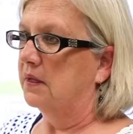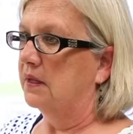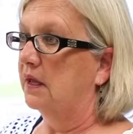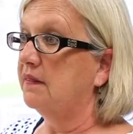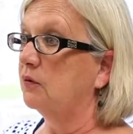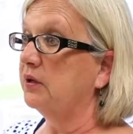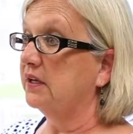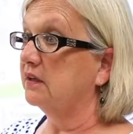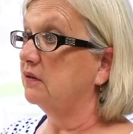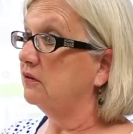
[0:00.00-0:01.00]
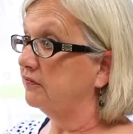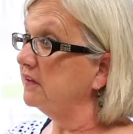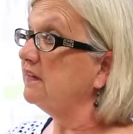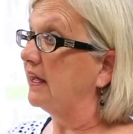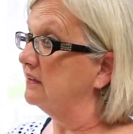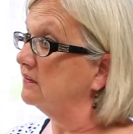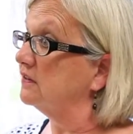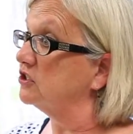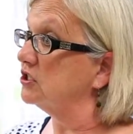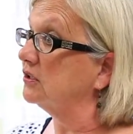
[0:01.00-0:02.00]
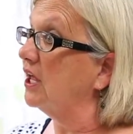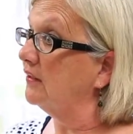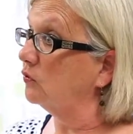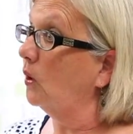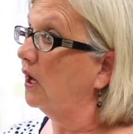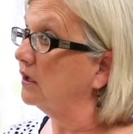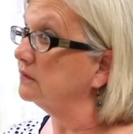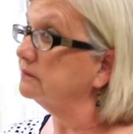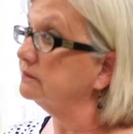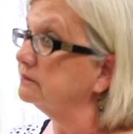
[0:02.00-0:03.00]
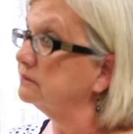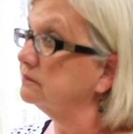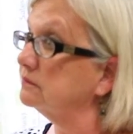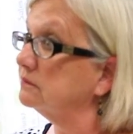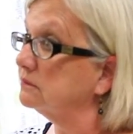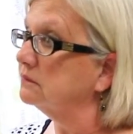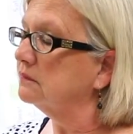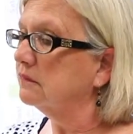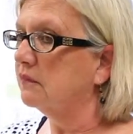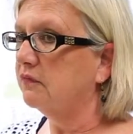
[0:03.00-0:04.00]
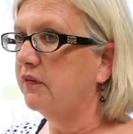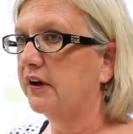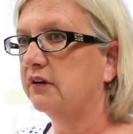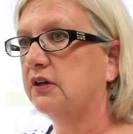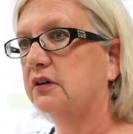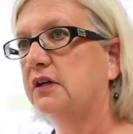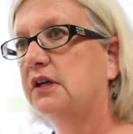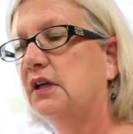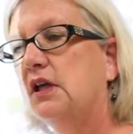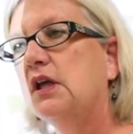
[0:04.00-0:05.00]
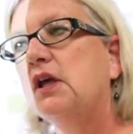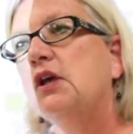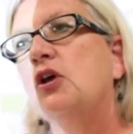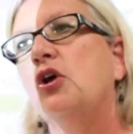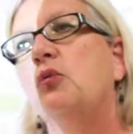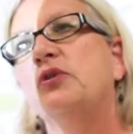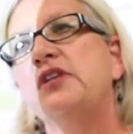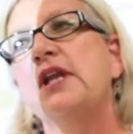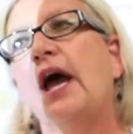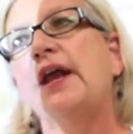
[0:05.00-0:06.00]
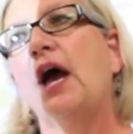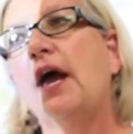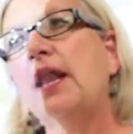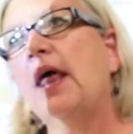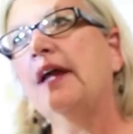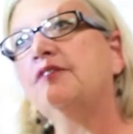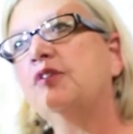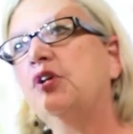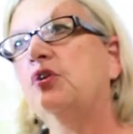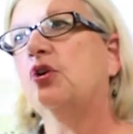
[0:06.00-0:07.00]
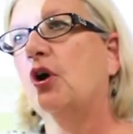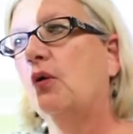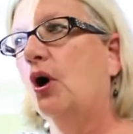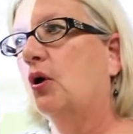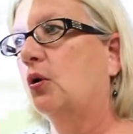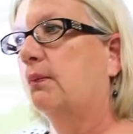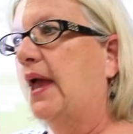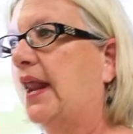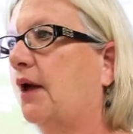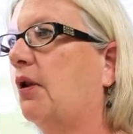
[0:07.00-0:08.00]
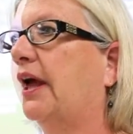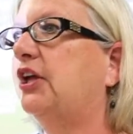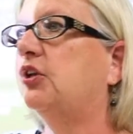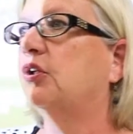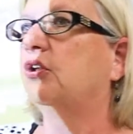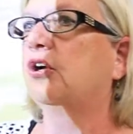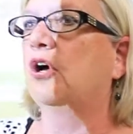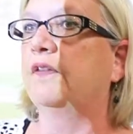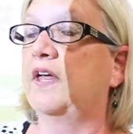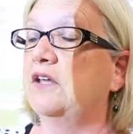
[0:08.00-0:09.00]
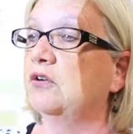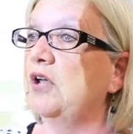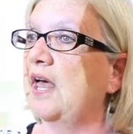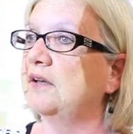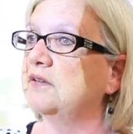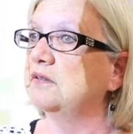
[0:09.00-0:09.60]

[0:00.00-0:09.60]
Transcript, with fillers: And then we can defend that decision as well. Yes. Very good. Well, tonight I'd like for you to go home and I would like you to look on the internet